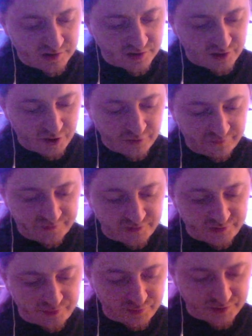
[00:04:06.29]
carved
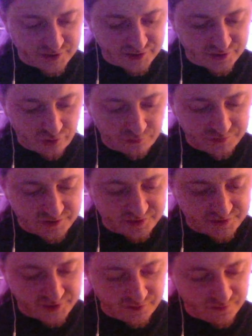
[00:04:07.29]
into a sculpted
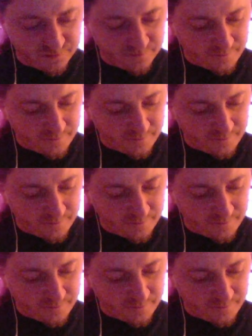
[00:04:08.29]
stone.